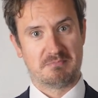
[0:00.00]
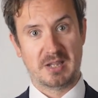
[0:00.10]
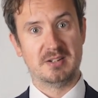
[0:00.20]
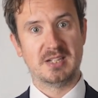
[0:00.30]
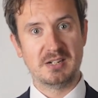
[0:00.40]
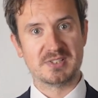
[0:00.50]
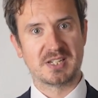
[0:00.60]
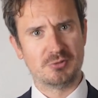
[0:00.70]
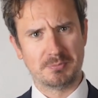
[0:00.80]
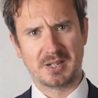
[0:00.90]
and indeed the
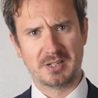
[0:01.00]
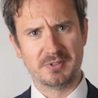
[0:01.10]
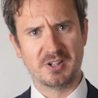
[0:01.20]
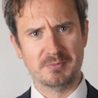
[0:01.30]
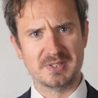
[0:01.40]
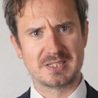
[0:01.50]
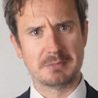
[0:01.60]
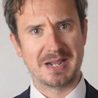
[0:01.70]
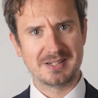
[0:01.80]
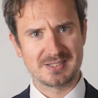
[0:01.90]
central plank of the government's
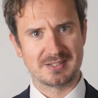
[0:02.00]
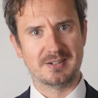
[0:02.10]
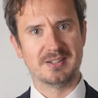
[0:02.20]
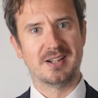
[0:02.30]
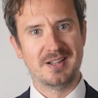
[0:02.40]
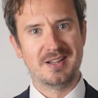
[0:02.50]
demand side